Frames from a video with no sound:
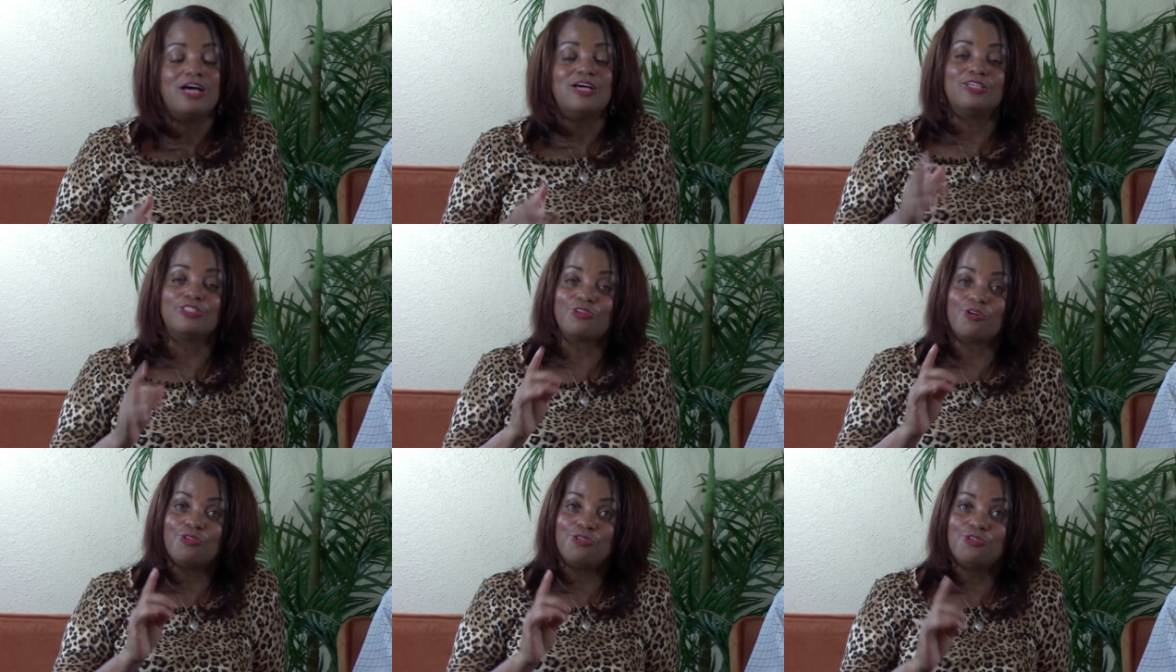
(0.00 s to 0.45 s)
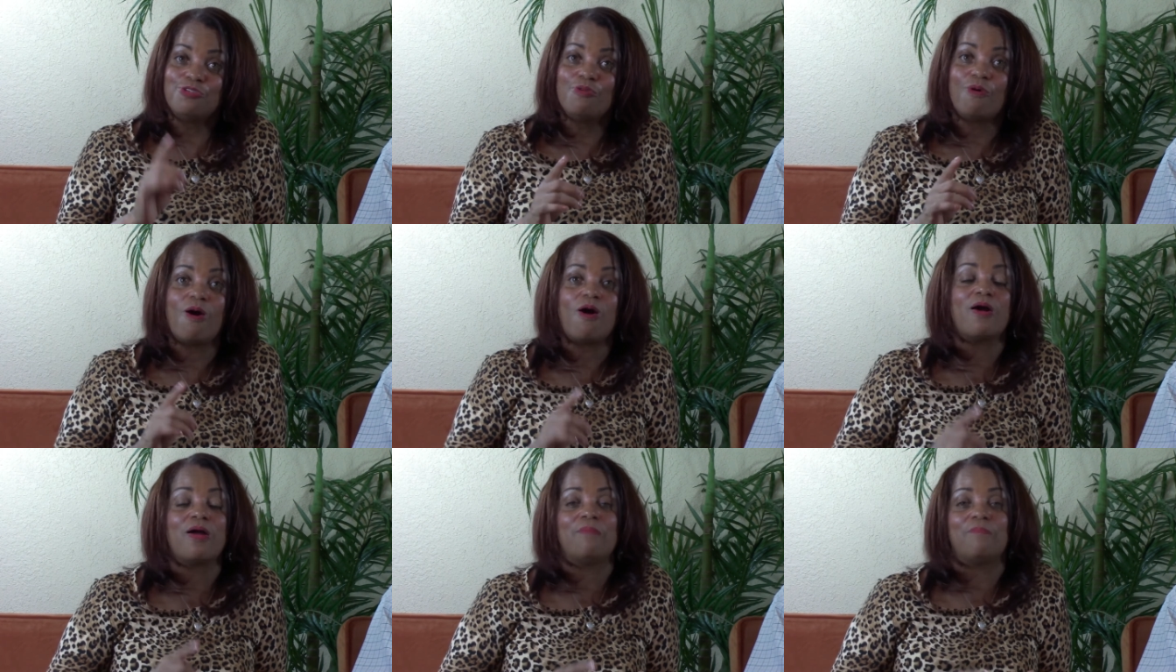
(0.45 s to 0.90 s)
So you
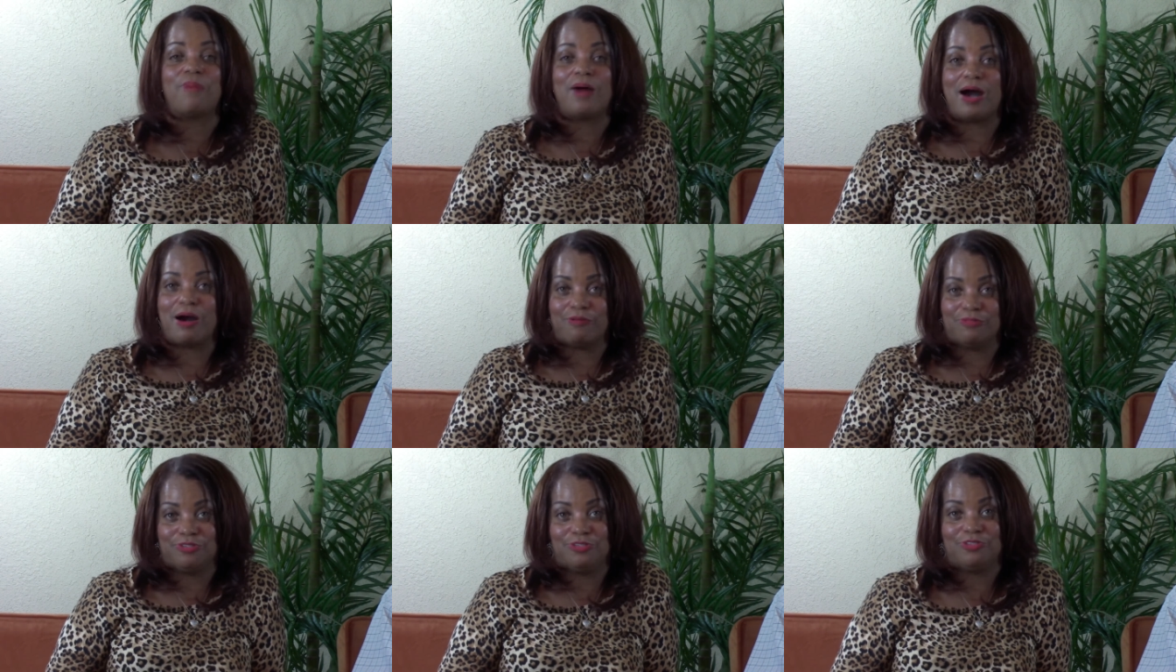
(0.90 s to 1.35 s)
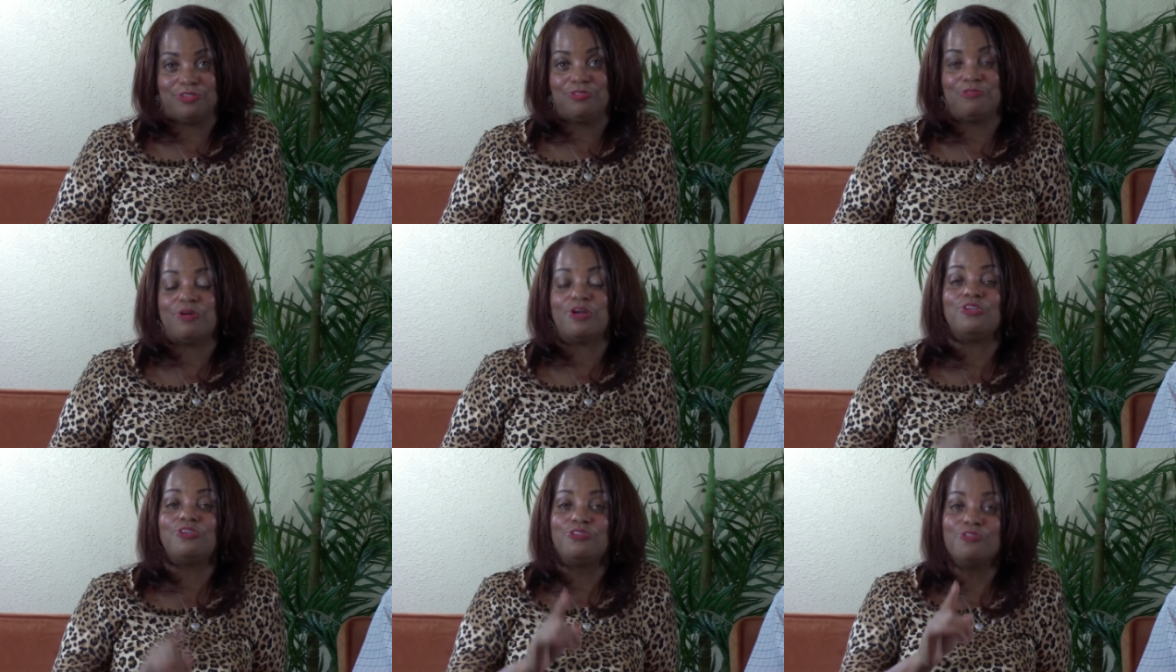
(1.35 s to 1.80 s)
are empowered to do
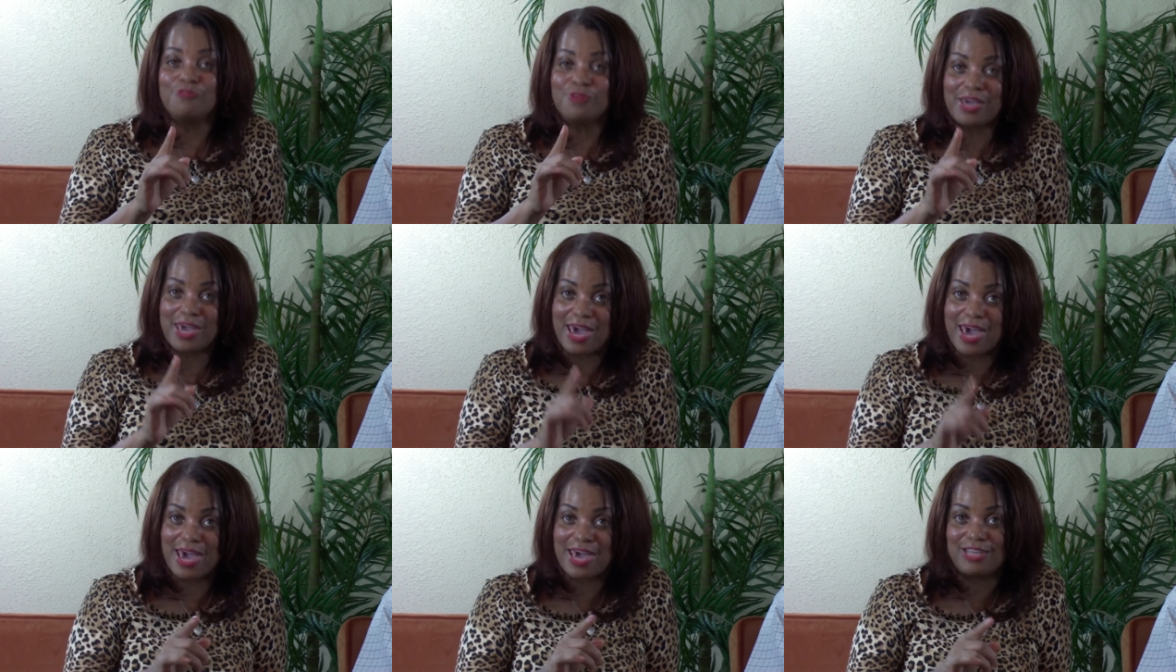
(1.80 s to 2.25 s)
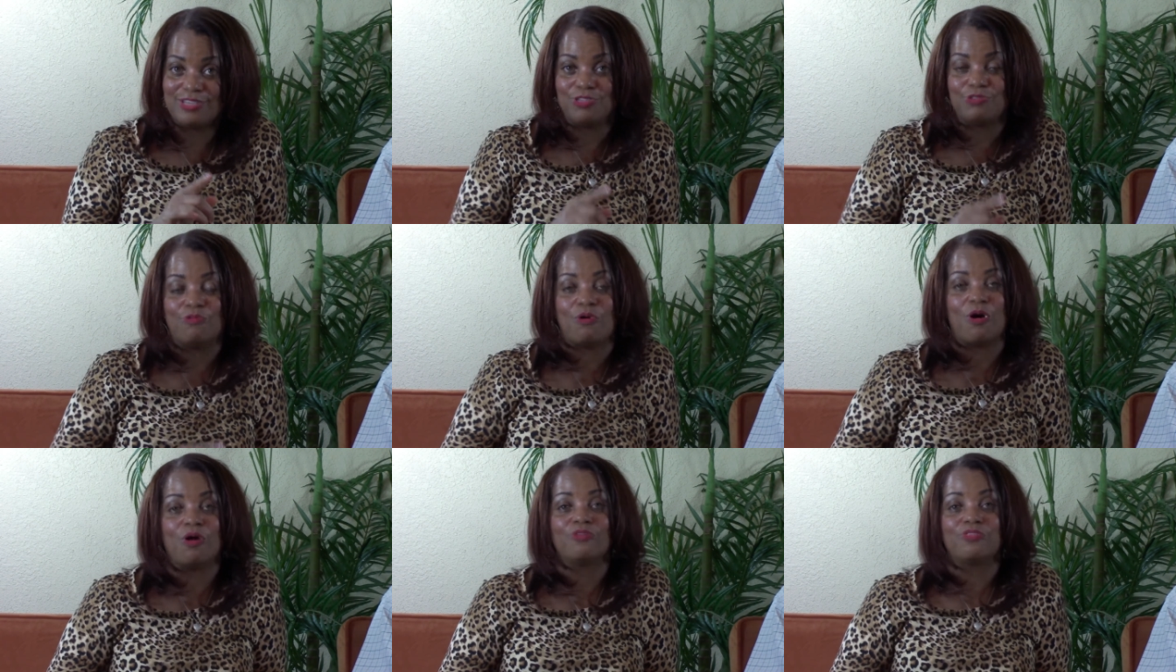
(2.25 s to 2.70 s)
it. You can
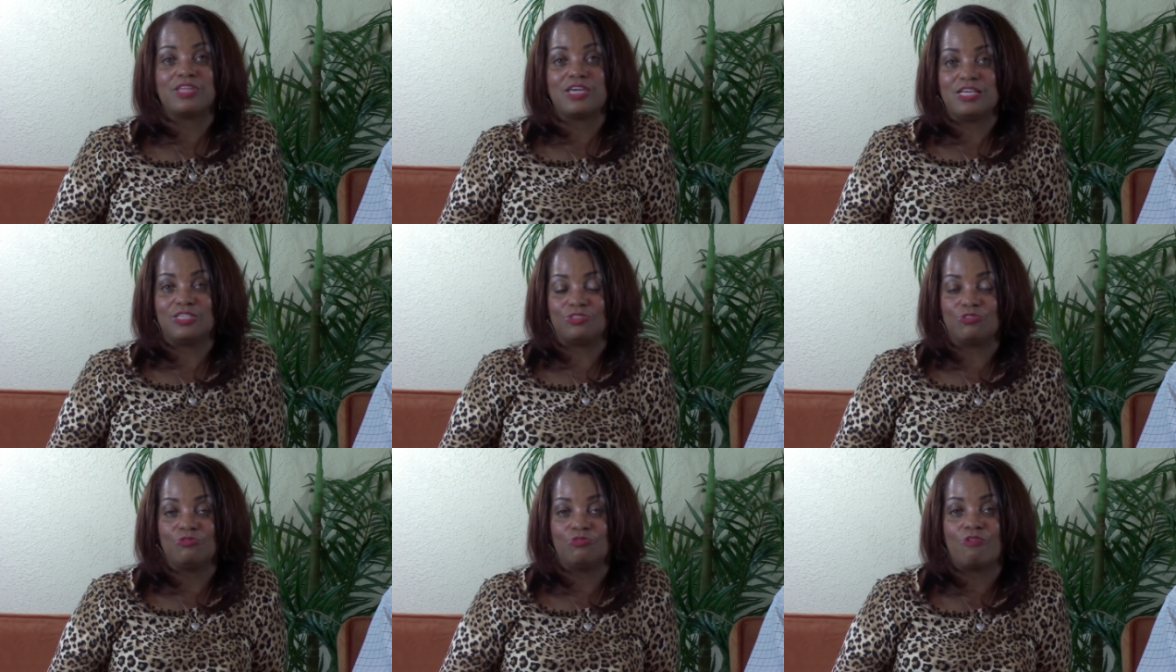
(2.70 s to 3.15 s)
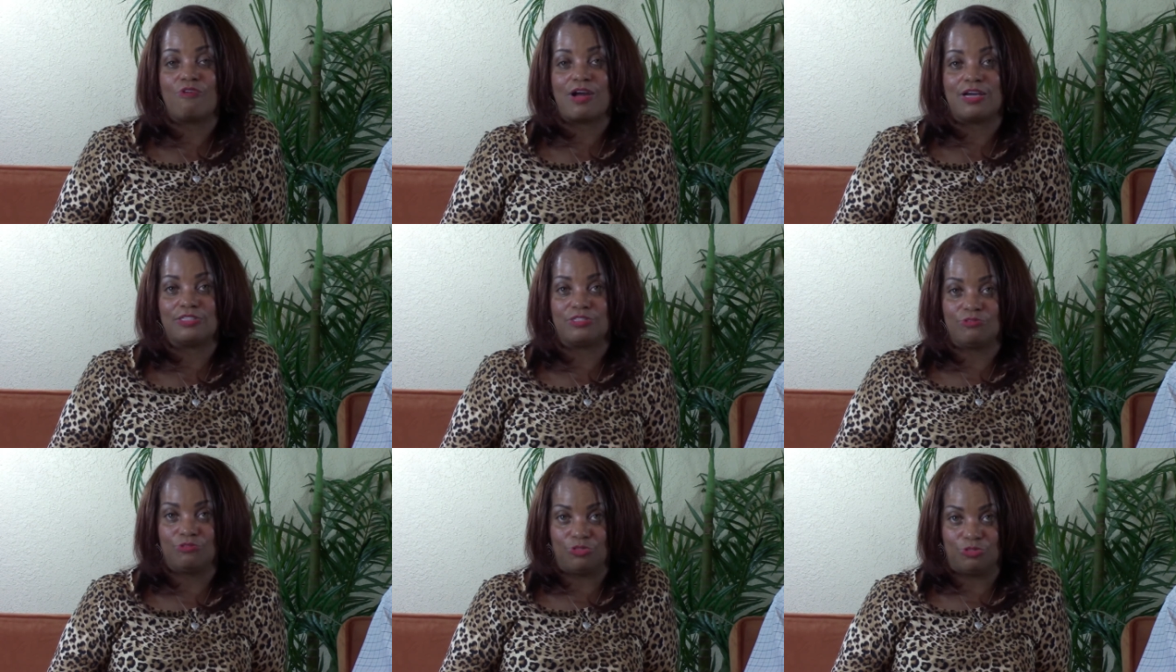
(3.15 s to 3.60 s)
do all things through
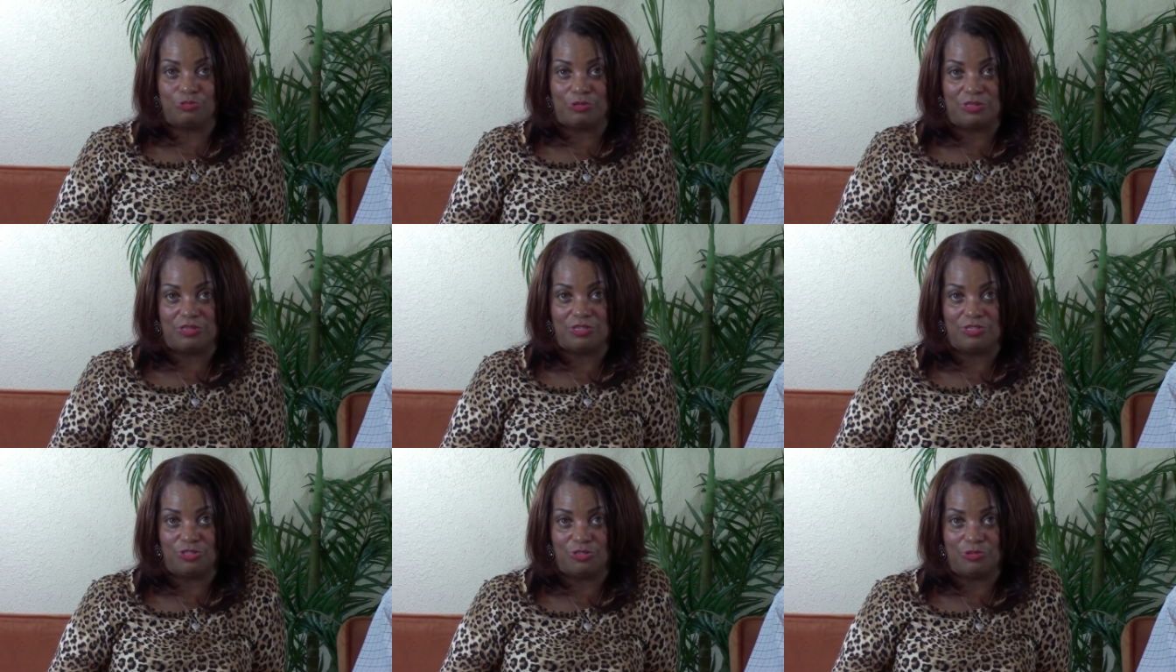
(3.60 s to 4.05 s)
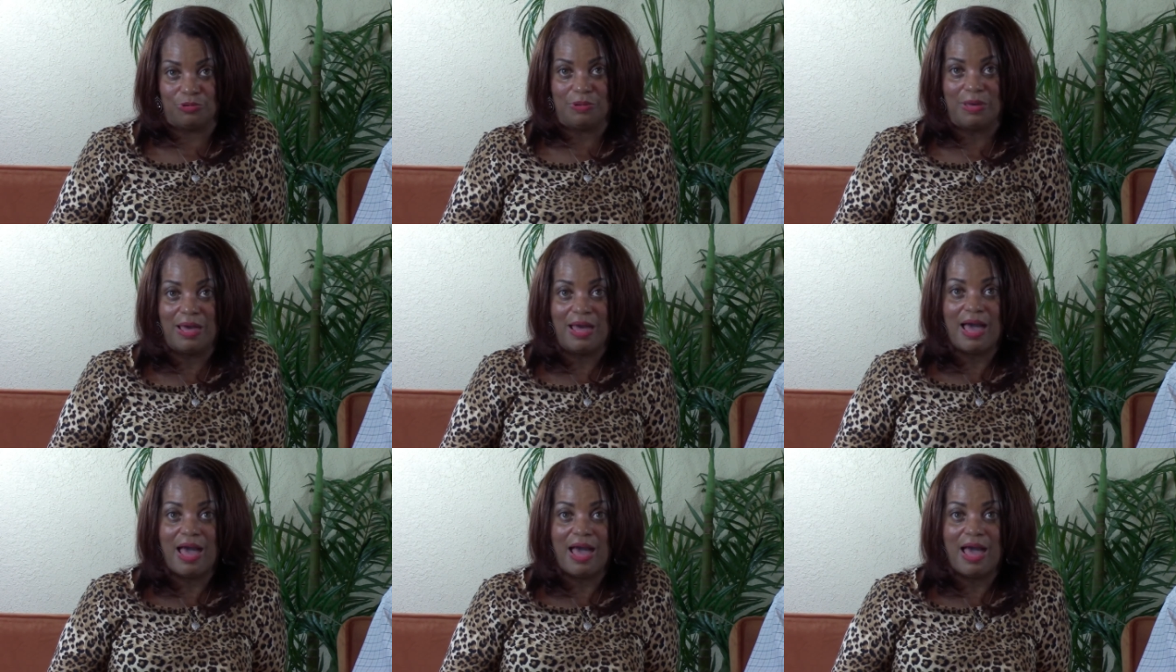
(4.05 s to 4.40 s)
Christ who strengthens you